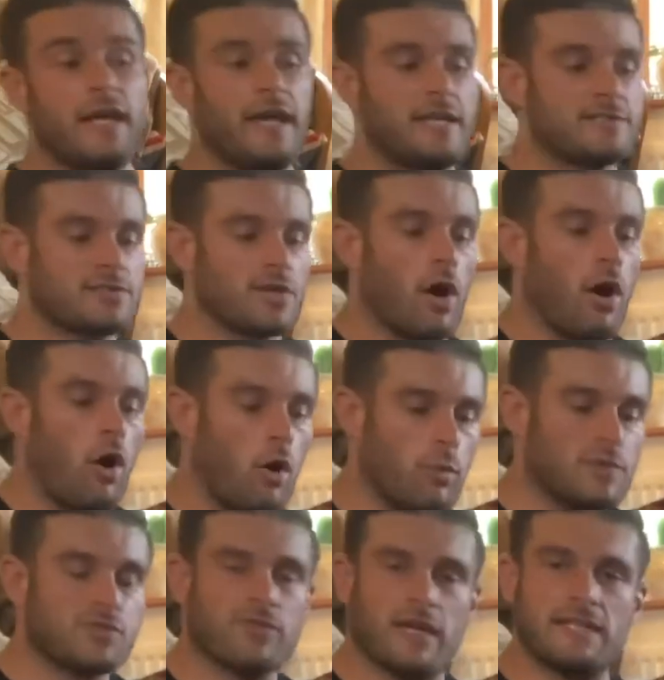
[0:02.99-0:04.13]
is to
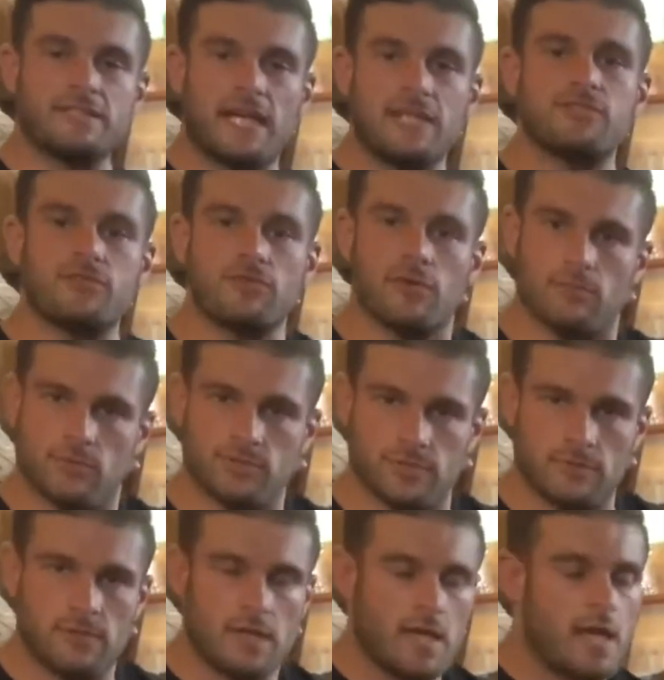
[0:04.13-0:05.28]
always create tension through the muscle.